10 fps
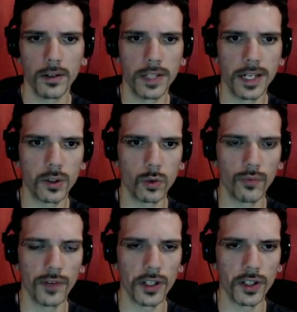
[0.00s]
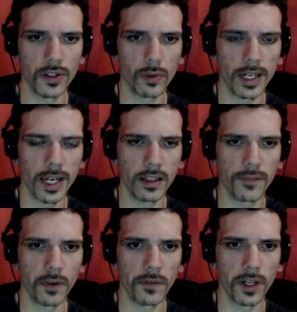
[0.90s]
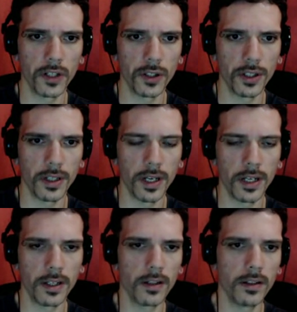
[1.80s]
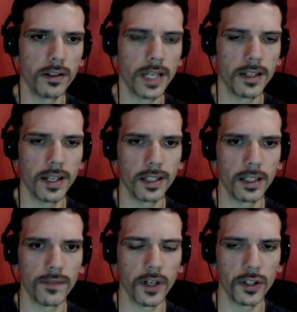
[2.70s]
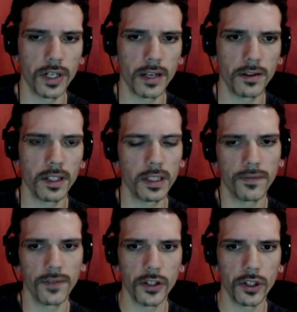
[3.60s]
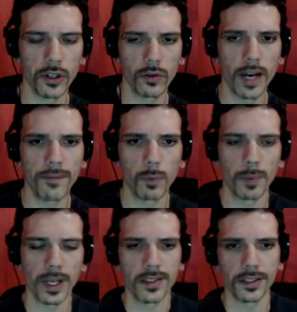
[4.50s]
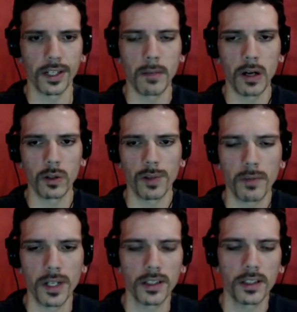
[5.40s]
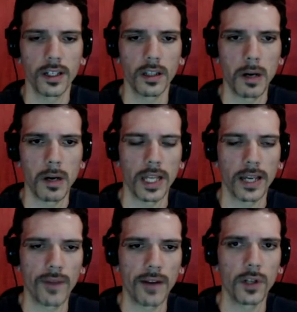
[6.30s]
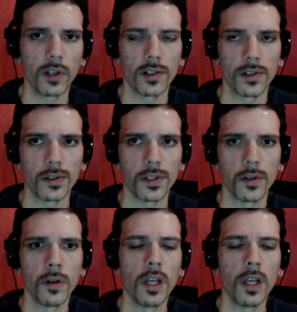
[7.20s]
There's two versions. You can get the free version and then the elite version. The elite version, you will have to pay a certain amount per month, a little amount, like $5 or so.